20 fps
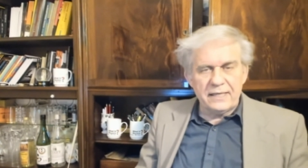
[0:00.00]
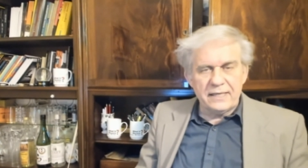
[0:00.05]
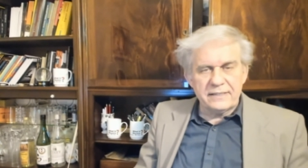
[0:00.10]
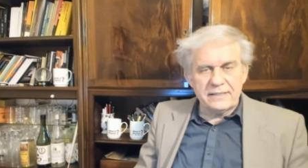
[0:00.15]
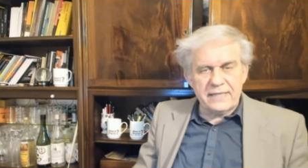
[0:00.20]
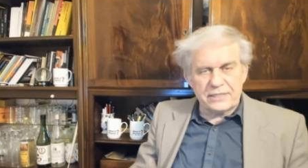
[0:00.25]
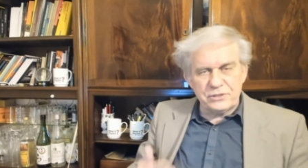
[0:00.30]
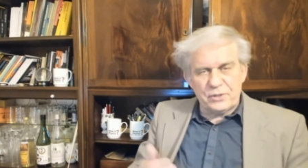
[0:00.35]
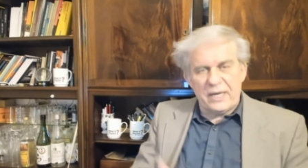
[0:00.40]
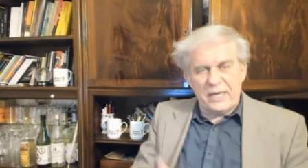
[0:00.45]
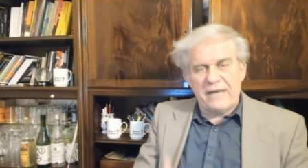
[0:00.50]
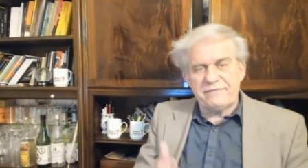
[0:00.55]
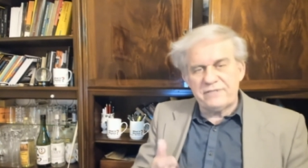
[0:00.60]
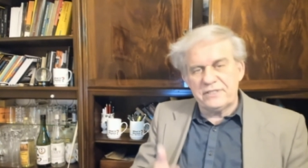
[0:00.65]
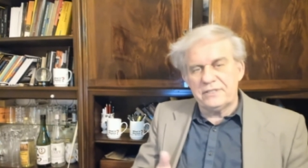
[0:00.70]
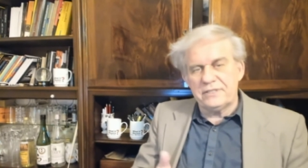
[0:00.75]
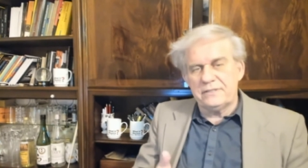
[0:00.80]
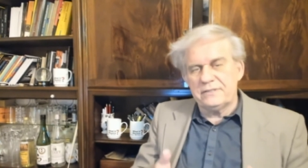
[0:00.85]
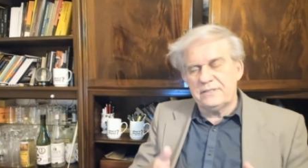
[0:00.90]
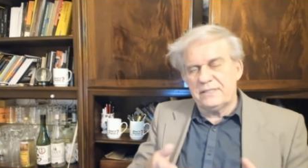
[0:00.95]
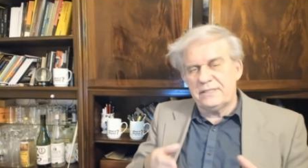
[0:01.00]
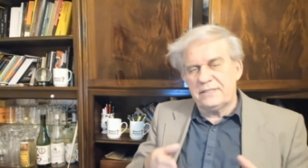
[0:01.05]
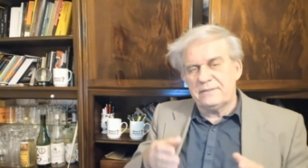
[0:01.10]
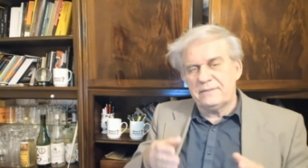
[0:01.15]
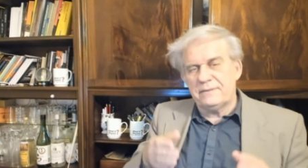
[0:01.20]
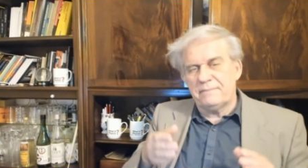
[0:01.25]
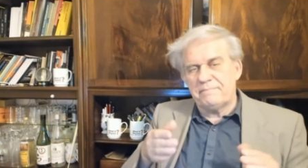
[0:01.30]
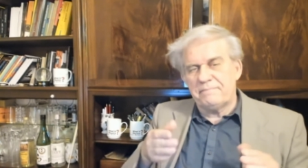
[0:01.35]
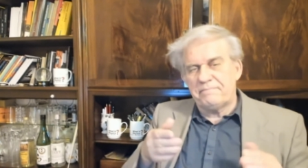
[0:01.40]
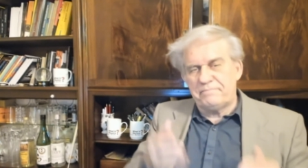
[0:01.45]
that you have
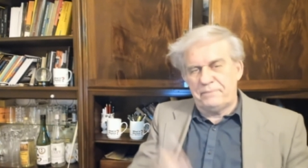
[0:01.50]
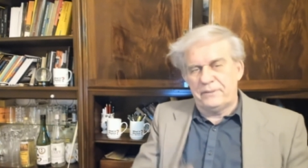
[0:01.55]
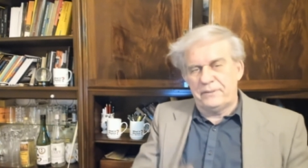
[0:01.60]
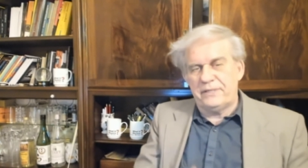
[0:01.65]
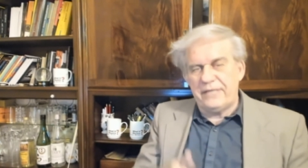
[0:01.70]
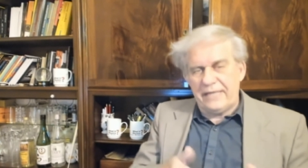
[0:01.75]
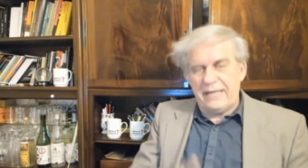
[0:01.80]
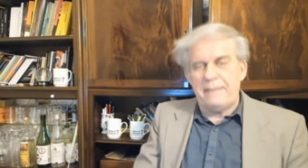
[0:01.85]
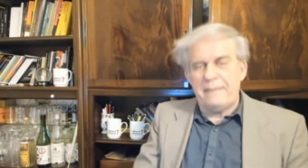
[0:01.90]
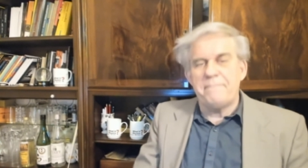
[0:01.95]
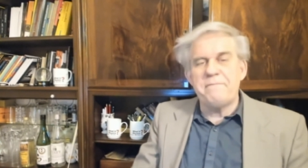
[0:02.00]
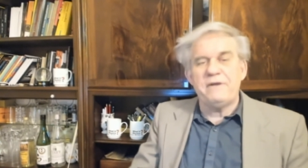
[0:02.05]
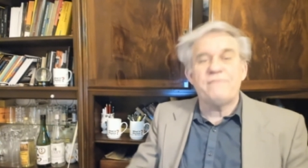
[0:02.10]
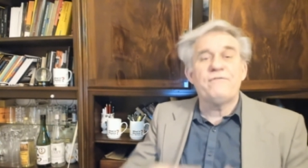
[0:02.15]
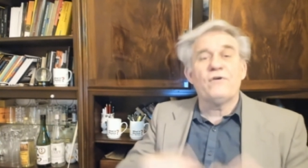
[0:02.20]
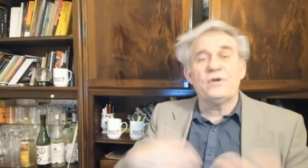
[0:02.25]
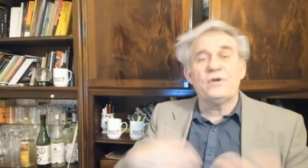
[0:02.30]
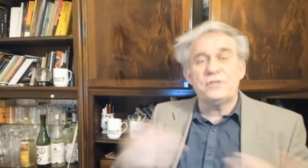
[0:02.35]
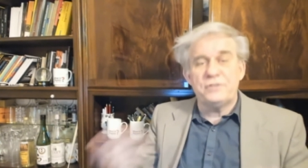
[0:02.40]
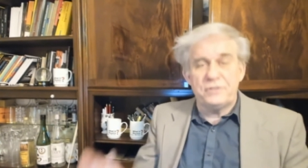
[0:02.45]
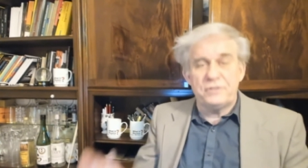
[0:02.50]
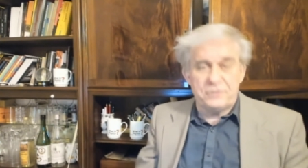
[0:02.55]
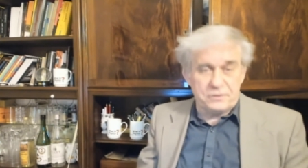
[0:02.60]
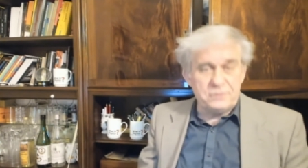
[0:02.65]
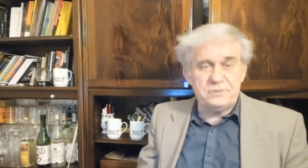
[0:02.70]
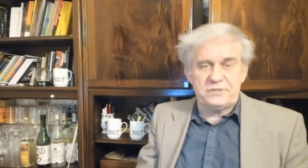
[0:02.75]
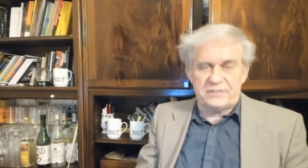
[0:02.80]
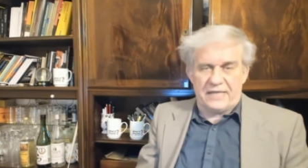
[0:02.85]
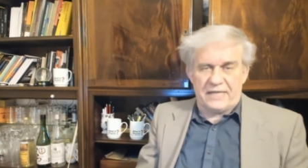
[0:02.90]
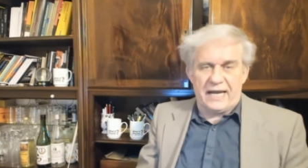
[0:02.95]
to. Uh, put in before you
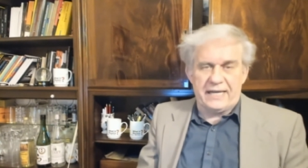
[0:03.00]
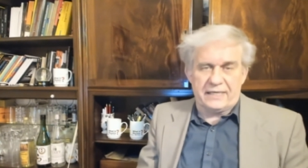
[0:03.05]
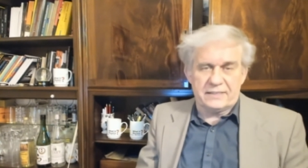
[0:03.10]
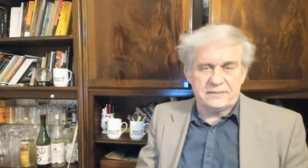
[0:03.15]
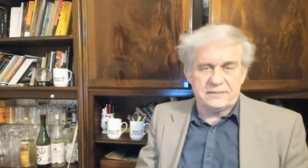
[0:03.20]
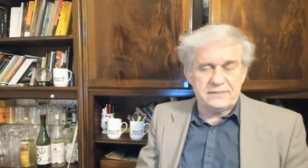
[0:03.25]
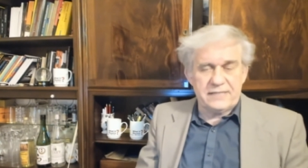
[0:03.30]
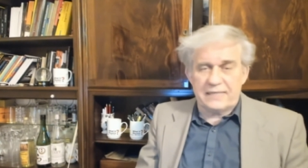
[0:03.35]
do science.